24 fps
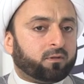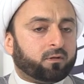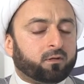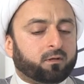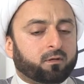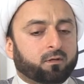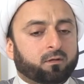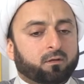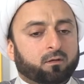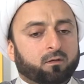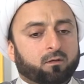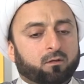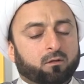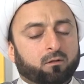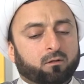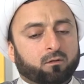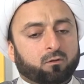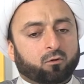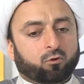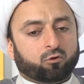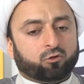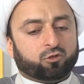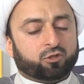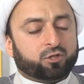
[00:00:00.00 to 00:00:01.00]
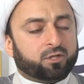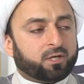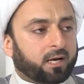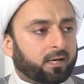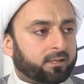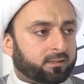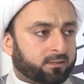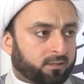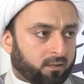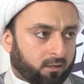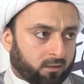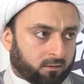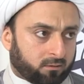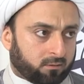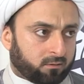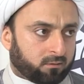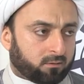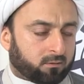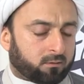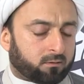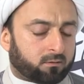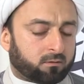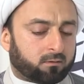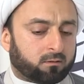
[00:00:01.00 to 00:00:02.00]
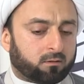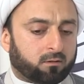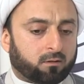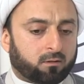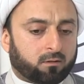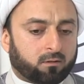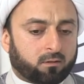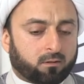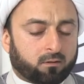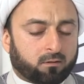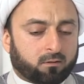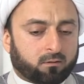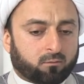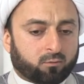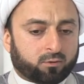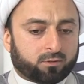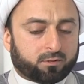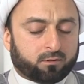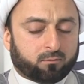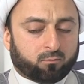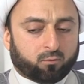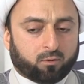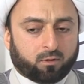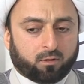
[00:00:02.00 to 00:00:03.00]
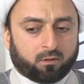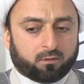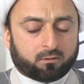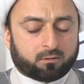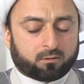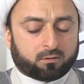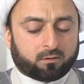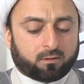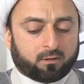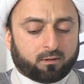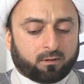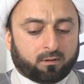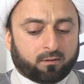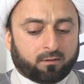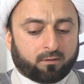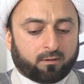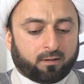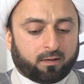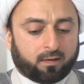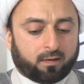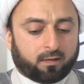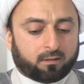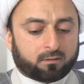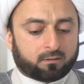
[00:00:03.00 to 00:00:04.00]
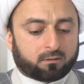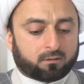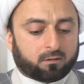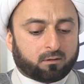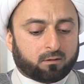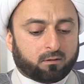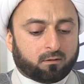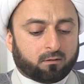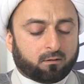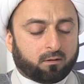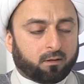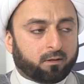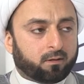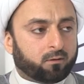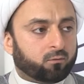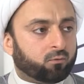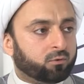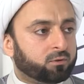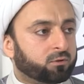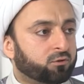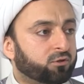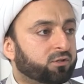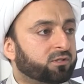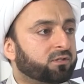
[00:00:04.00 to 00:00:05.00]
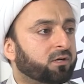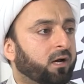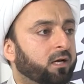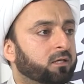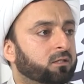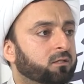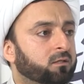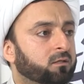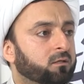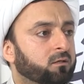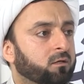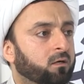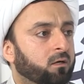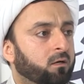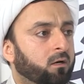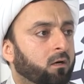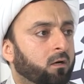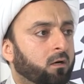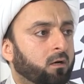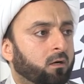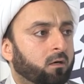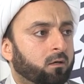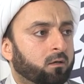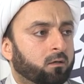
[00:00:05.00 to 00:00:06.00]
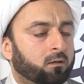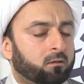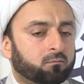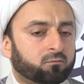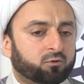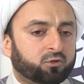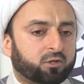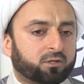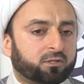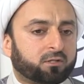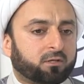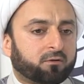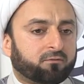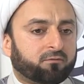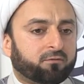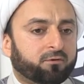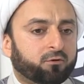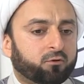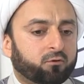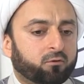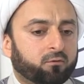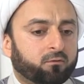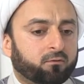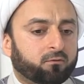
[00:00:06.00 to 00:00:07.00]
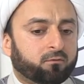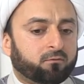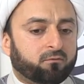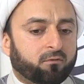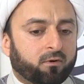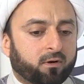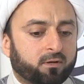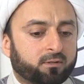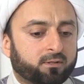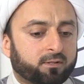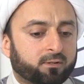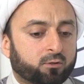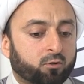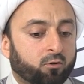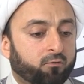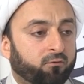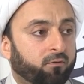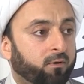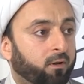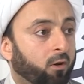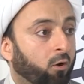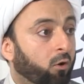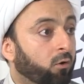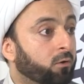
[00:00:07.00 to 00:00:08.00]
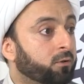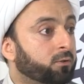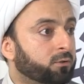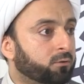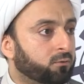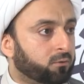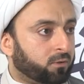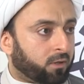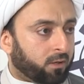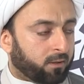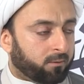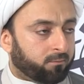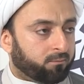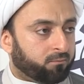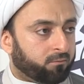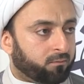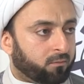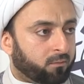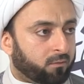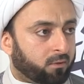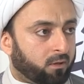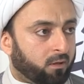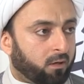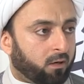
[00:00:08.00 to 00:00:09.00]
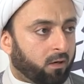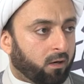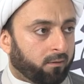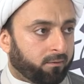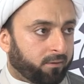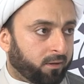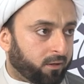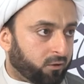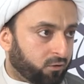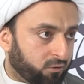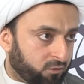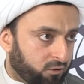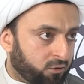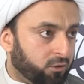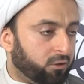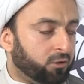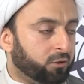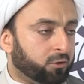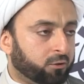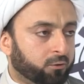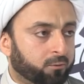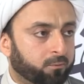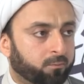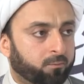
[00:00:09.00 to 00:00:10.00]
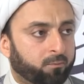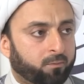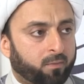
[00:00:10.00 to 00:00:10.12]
the non-Shia sects in, in the Muslim world that they would recite just a few verses of a long surah and they continue.